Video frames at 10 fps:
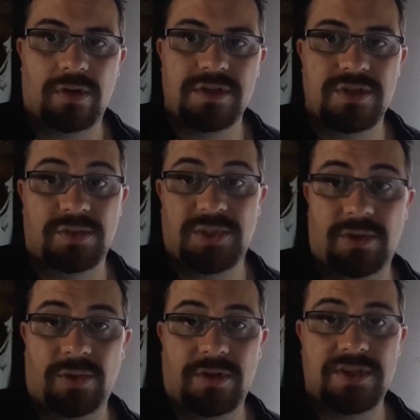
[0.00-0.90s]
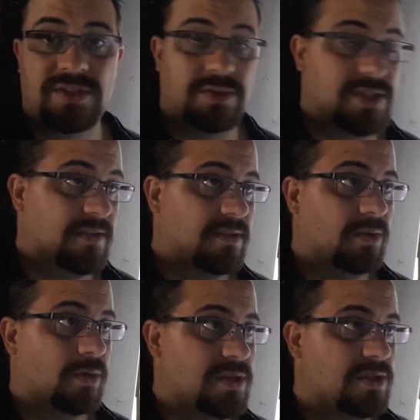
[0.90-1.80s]
washers or 2 of the washers or 7
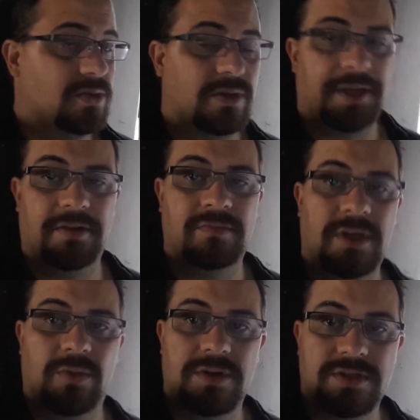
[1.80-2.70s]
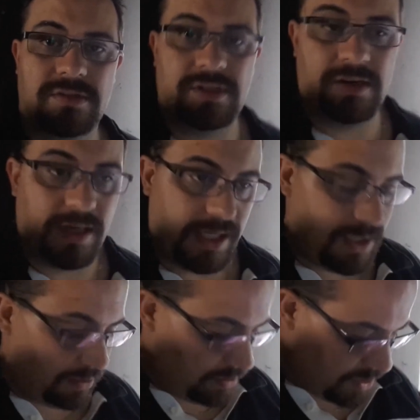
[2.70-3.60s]
of the washers or however many washers in there are
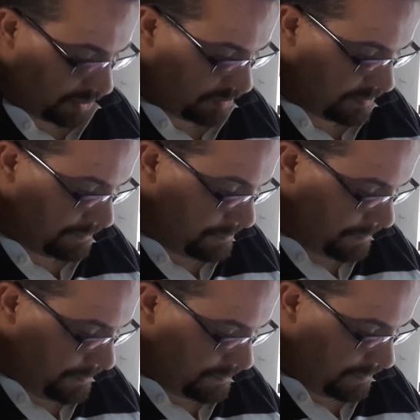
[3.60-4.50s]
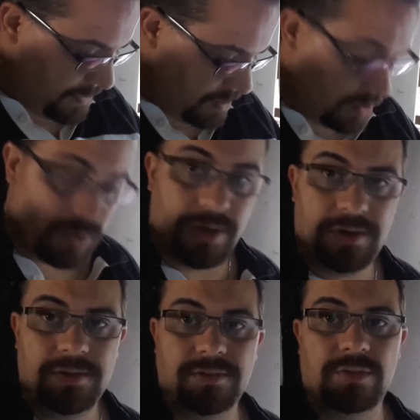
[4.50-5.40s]
leaking. So all
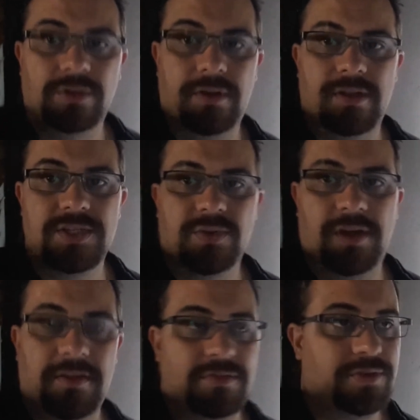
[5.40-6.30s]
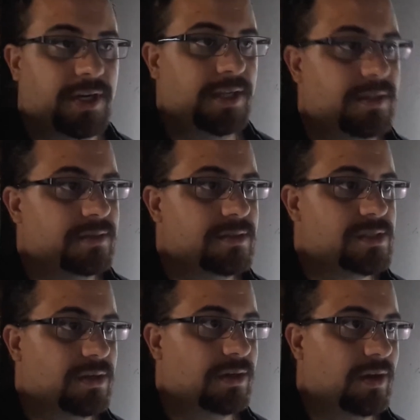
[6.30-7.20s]
good, all good. That's why I have 3,
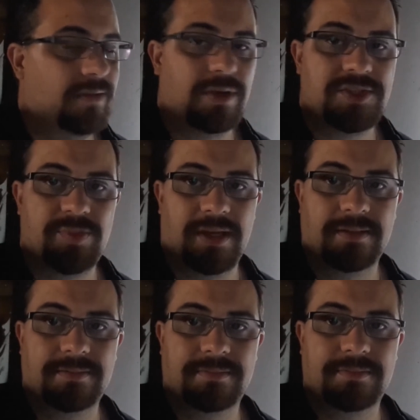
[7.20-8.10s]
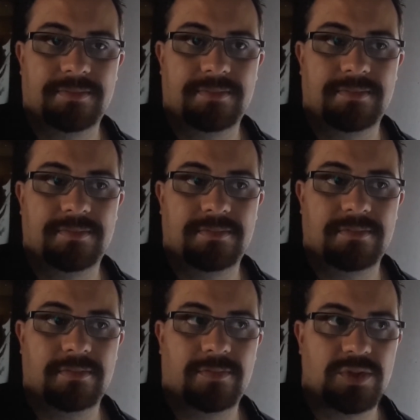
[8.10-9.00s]
so I'll have 1 spare,
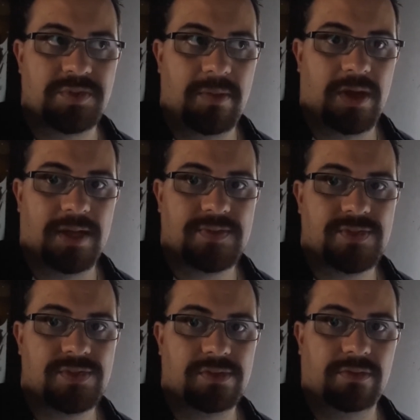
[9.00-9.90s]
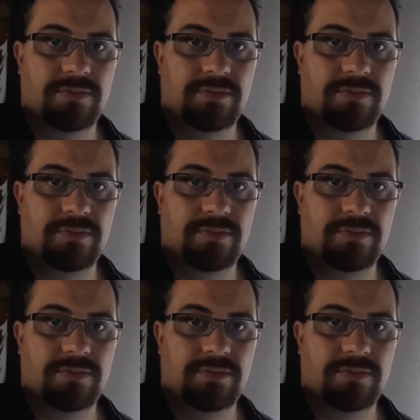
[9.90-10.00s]
4 spare parts.